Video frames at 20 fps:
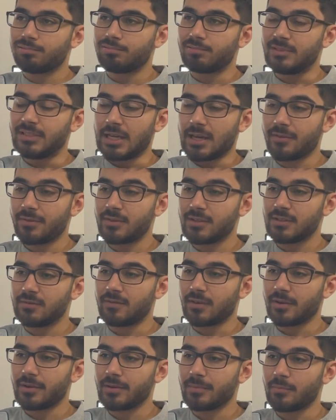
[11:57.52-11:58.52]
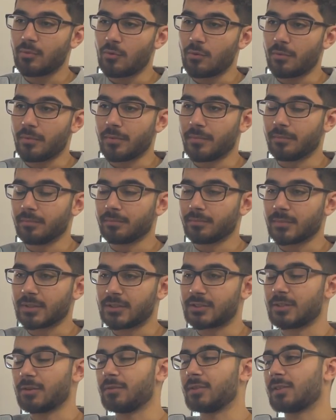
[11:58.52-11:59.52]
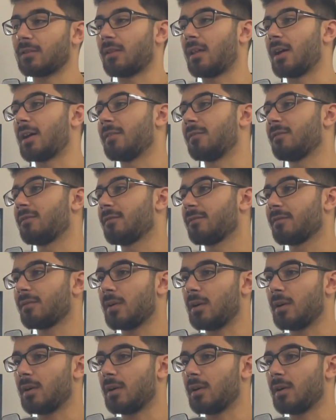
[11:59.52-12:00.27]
Death is very important, and so is life.